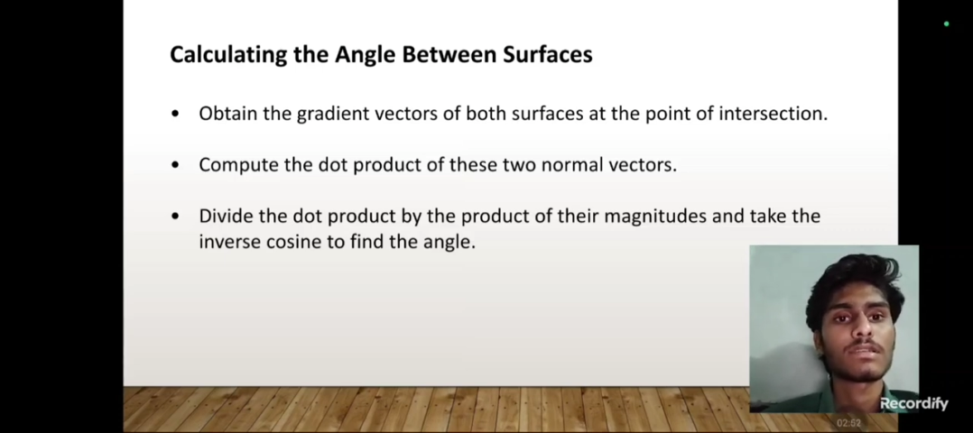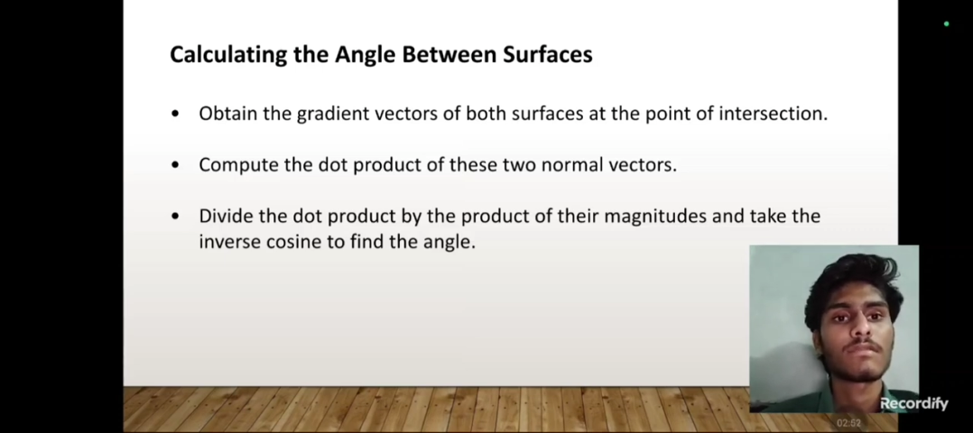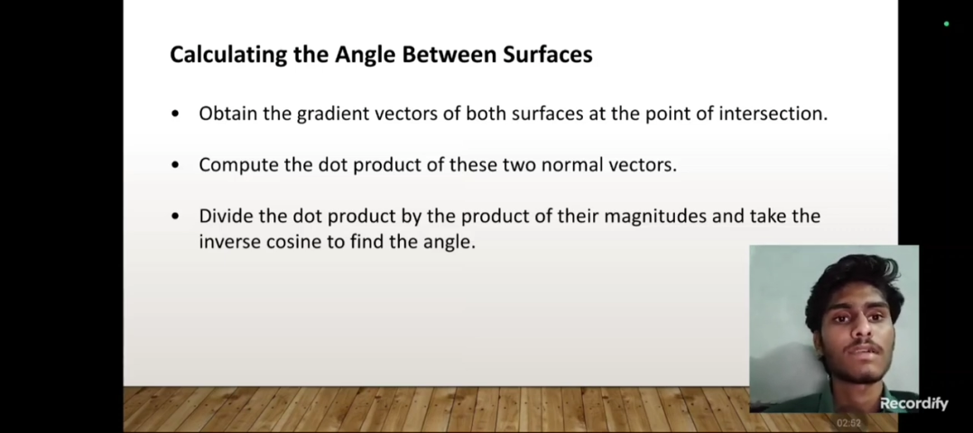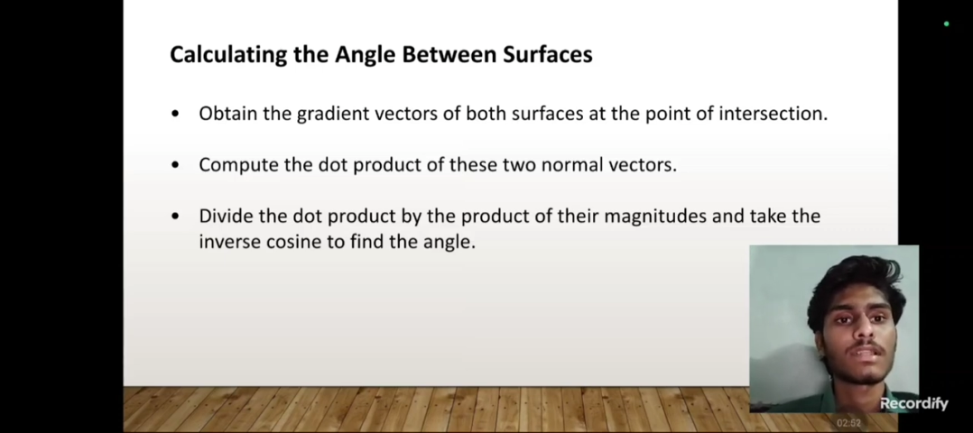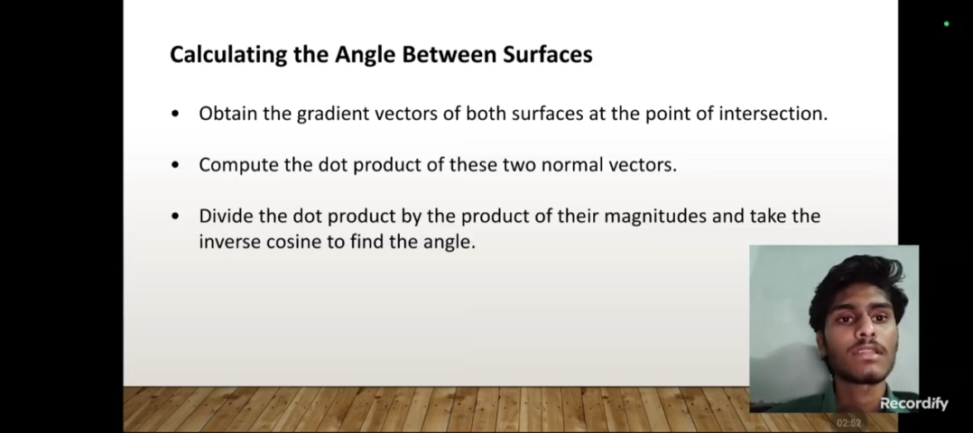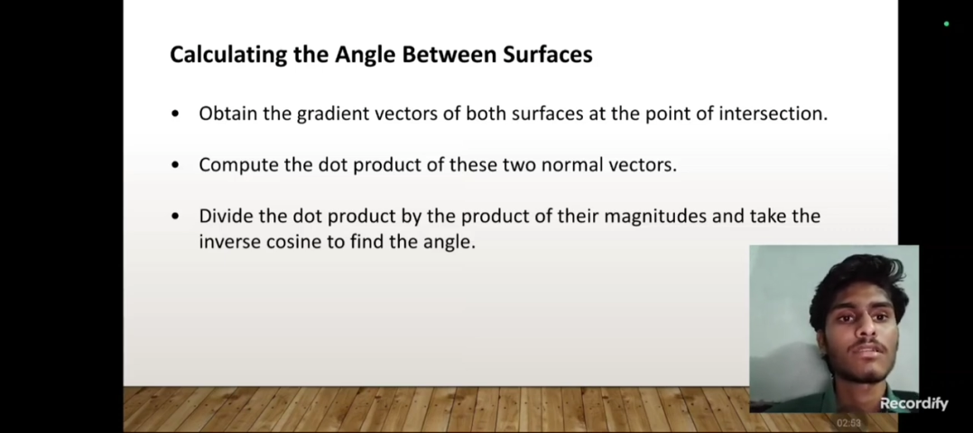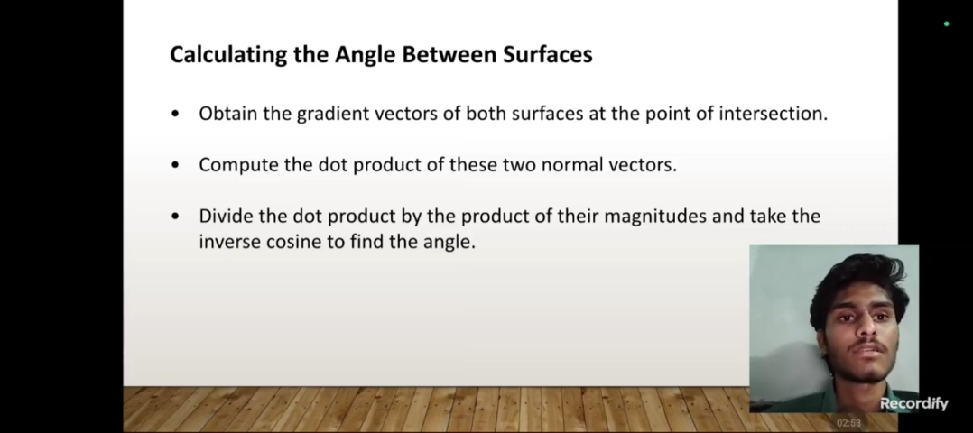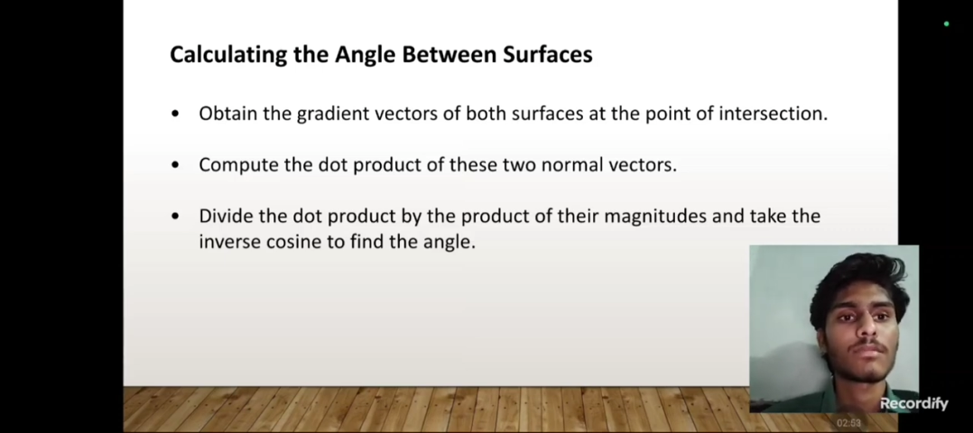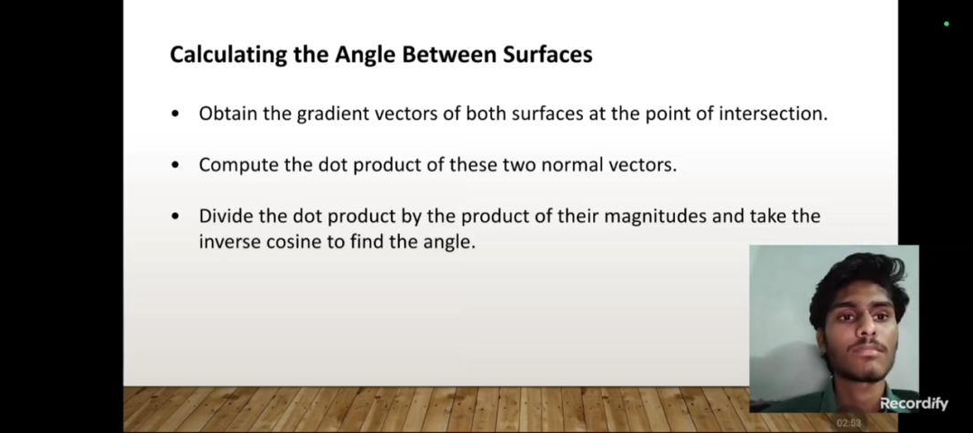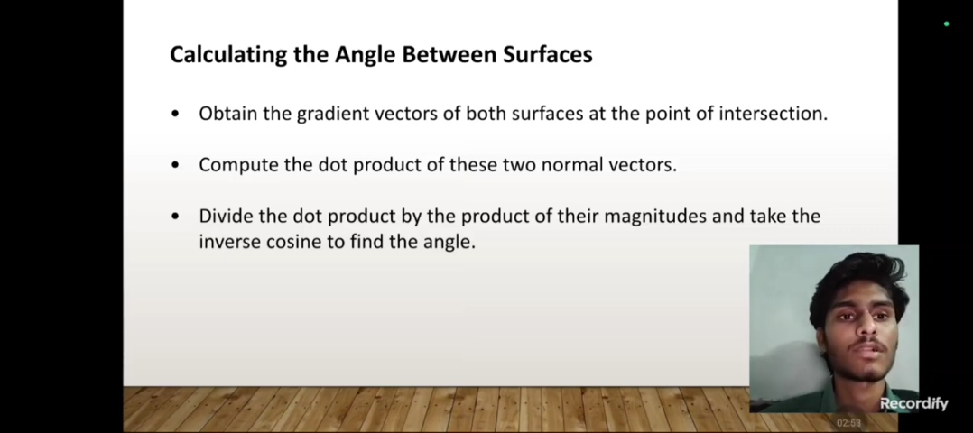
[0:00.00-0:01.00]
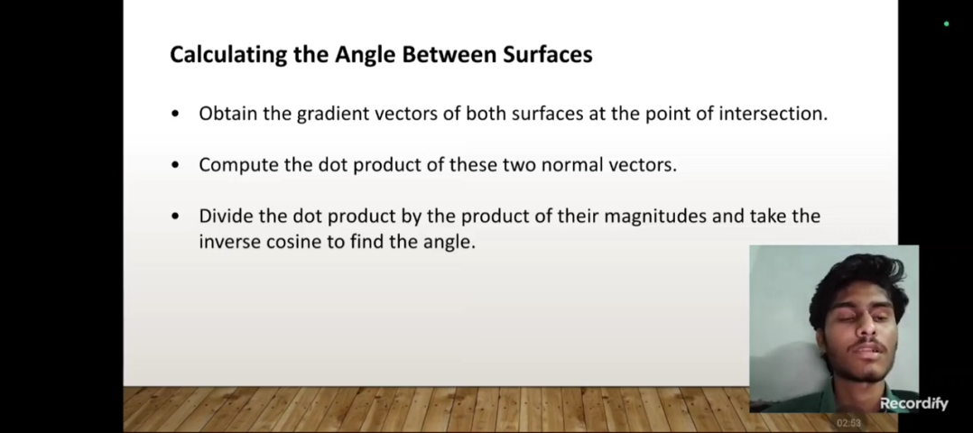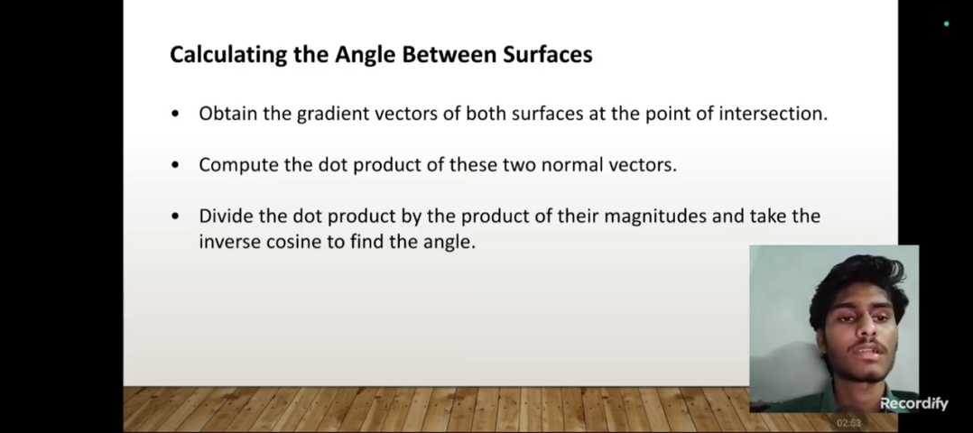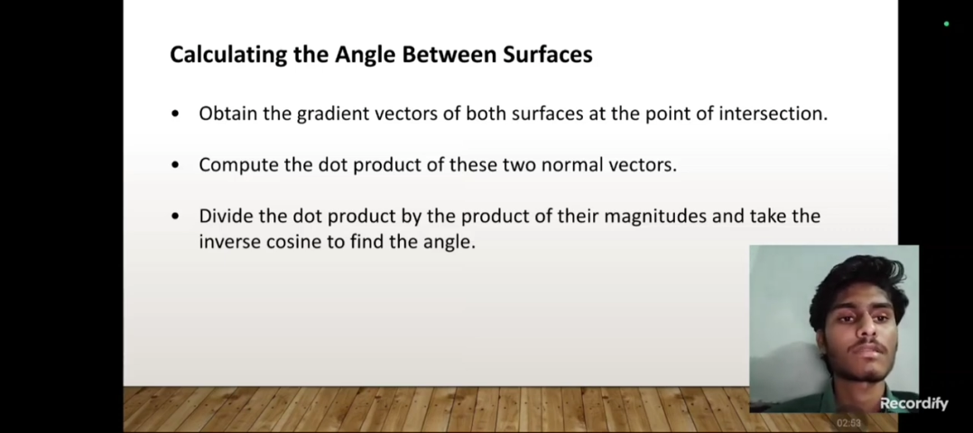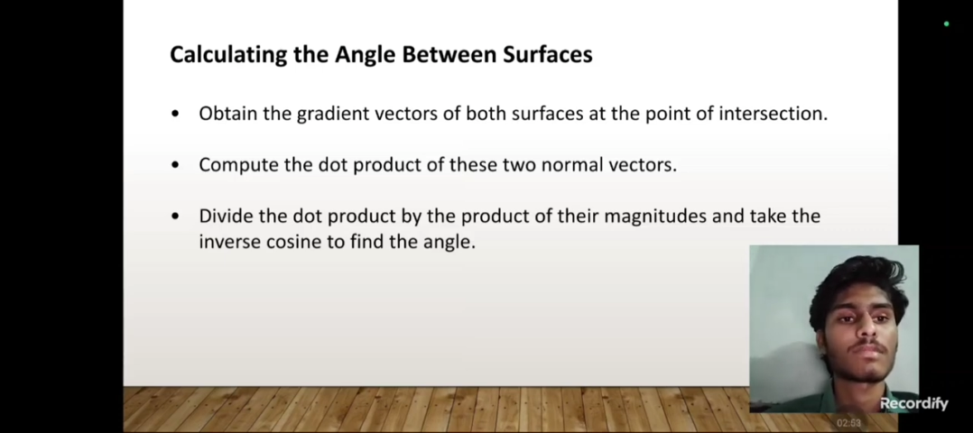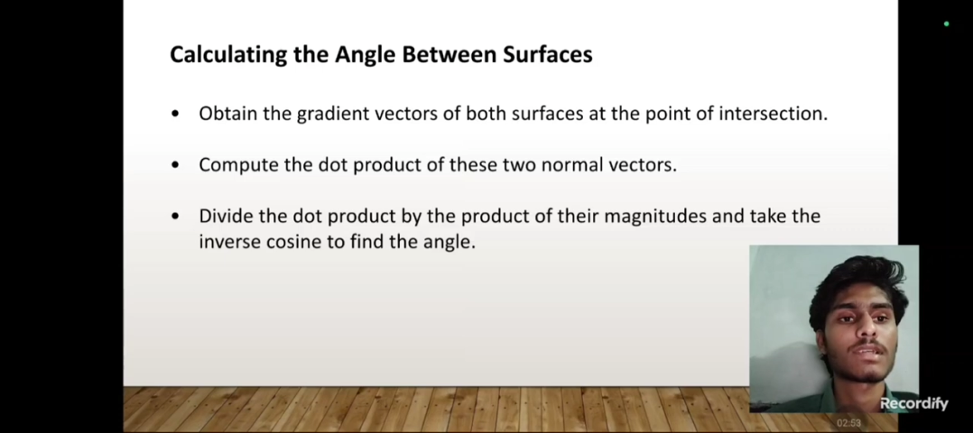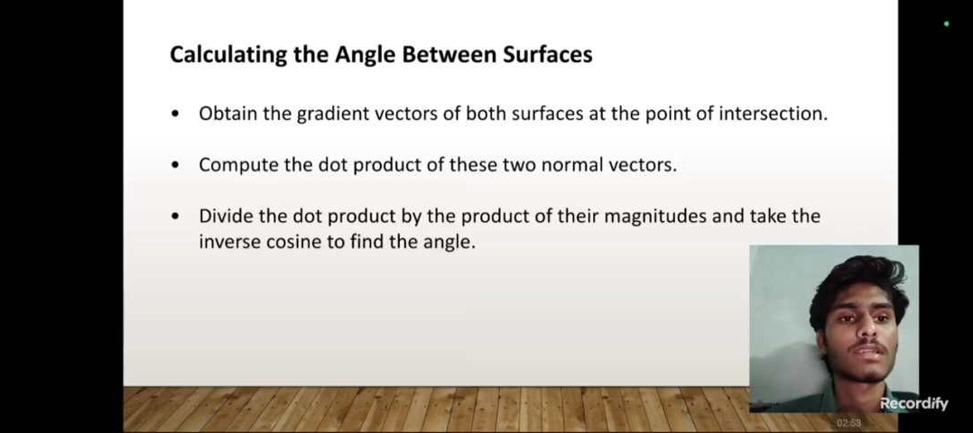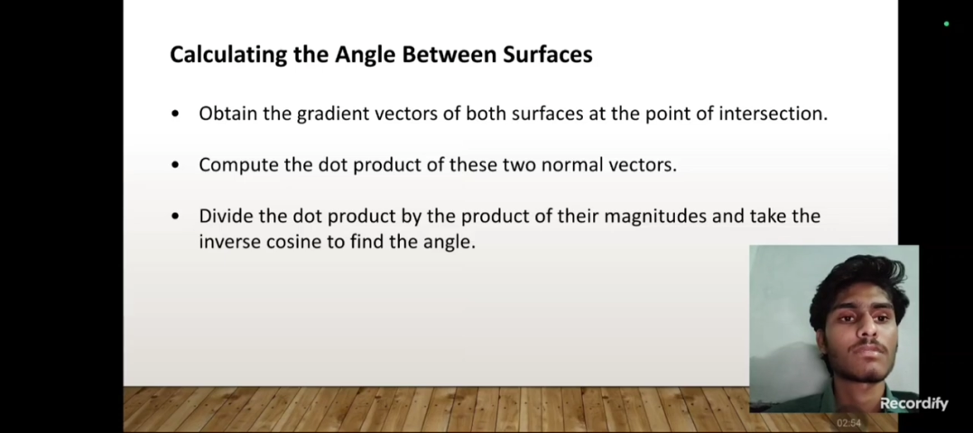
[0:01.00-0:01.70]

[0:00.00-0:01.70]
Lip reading: Divide the dot product by the